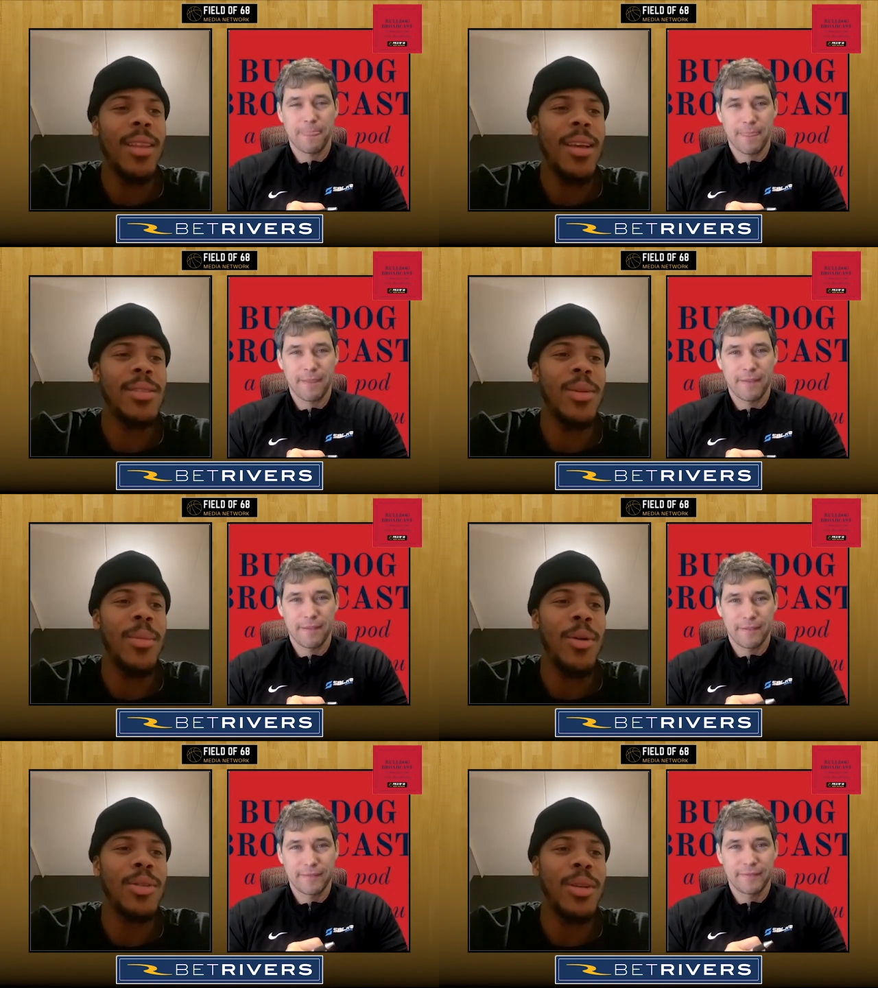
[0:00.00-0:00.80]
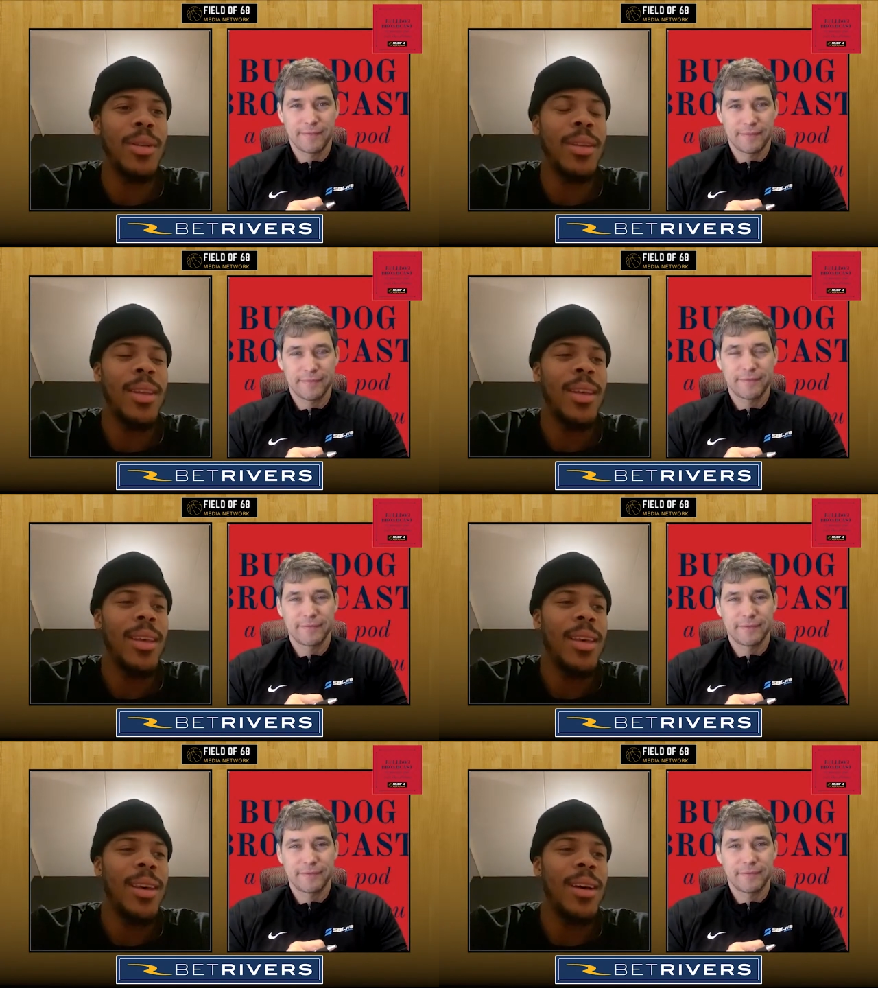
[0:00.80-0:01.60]
Speaker 1: that's the most
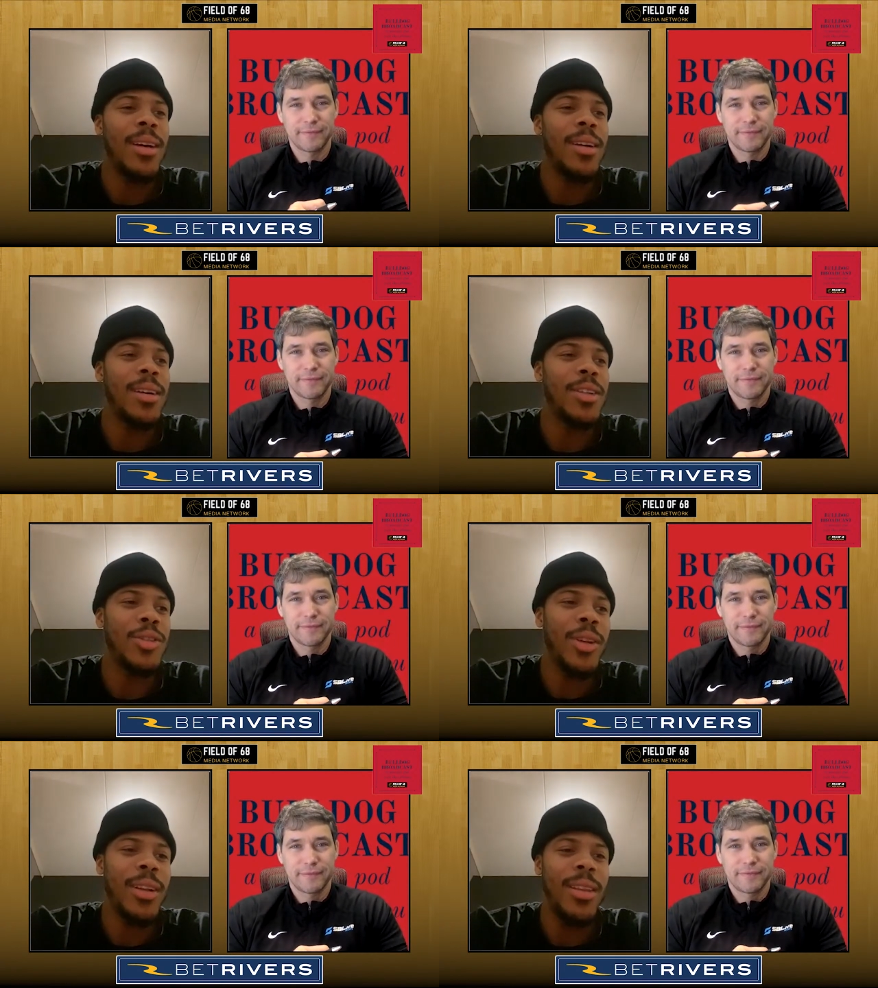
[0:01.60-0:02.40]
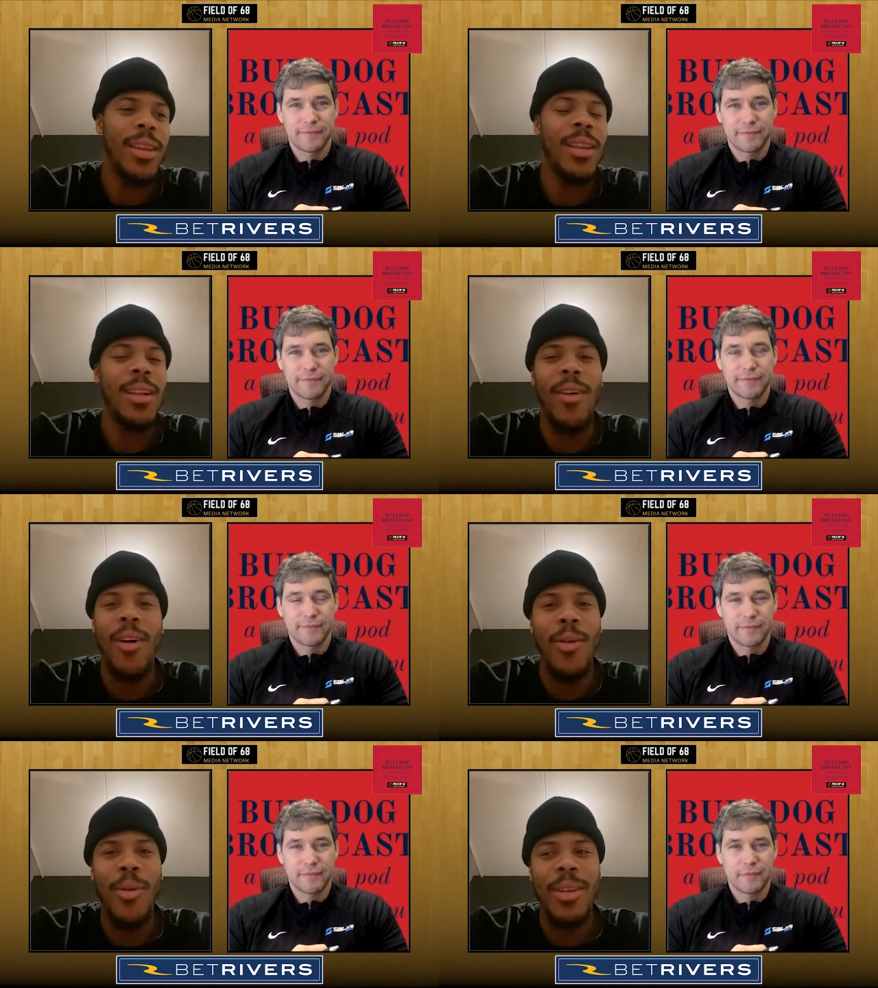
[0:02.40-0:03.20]
intriguing thing that I've
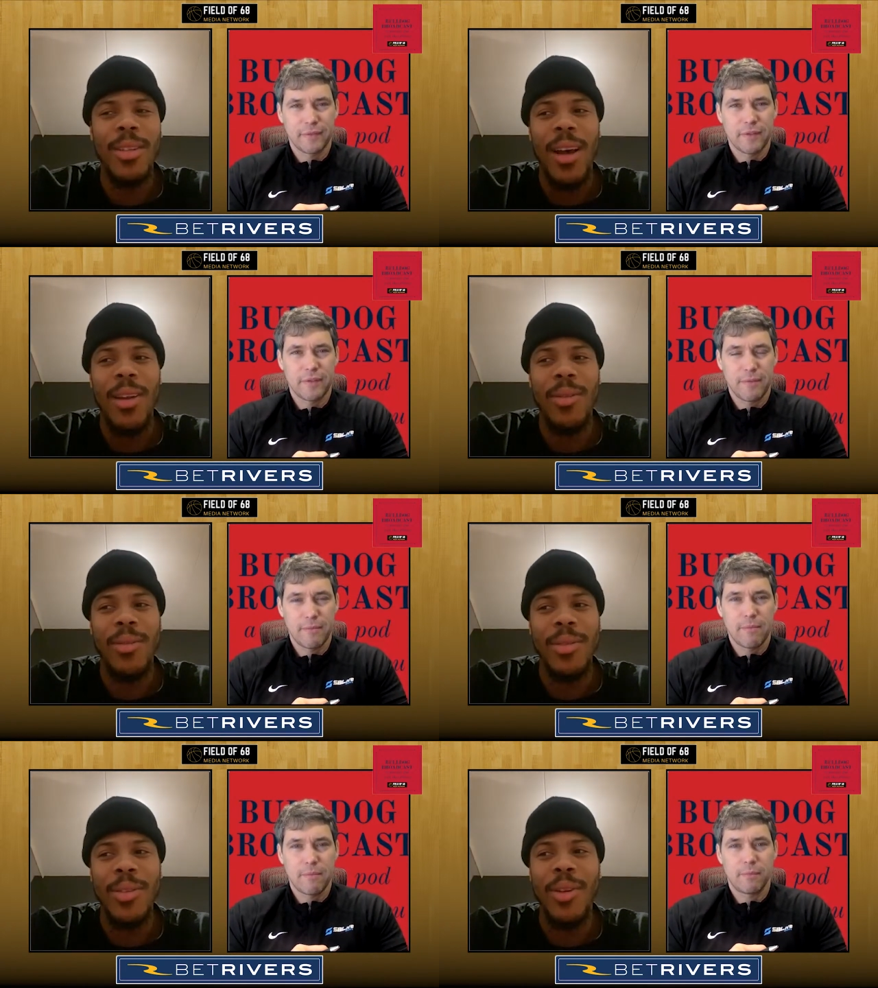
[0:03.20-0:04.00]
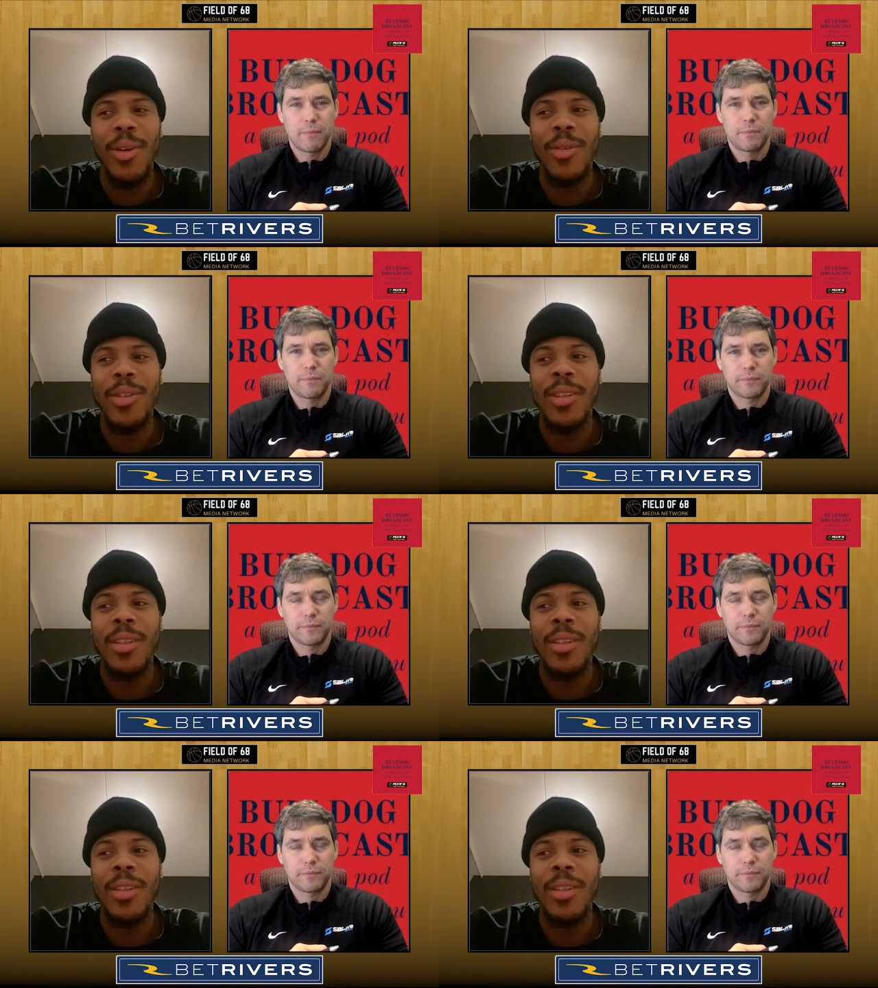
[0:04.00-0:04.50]
always kind of, you know,